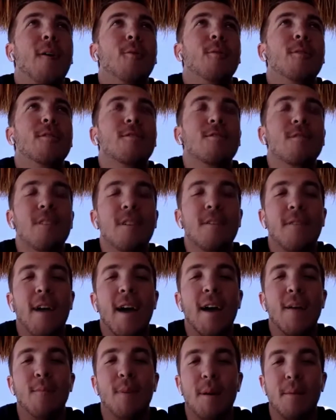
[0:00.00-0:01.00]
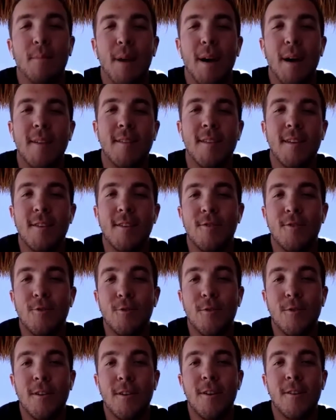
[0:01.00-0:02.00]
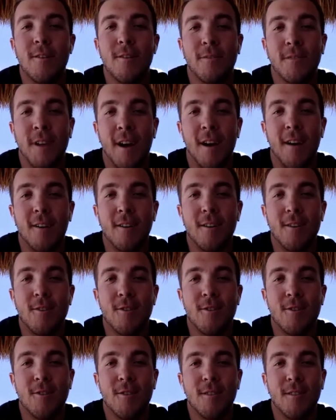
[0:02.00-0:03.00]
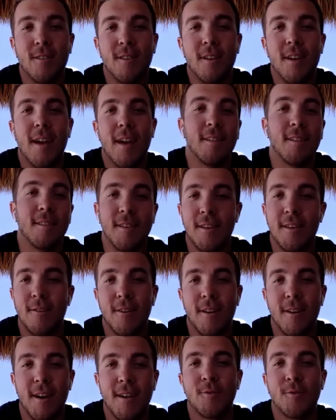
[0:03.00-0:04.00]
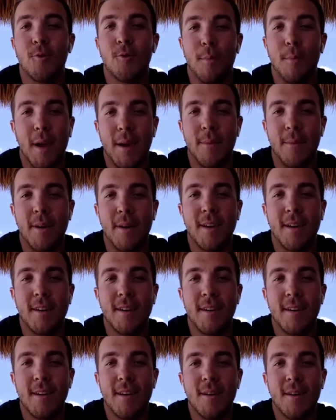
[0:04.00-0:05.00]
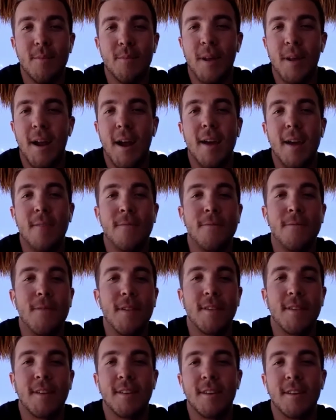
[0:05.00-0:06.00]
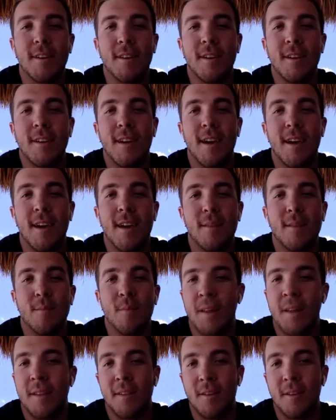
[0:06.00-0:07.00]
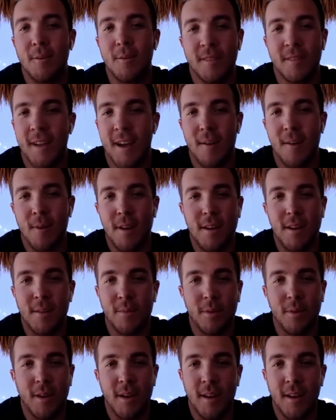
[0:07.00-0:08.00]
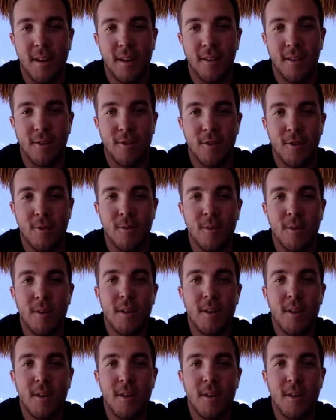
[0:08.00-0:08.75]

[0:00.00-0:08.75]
I had my mindset junior year of college, as a senior in high school, maybe, but I physically and mentally was not ready to play at an LSU.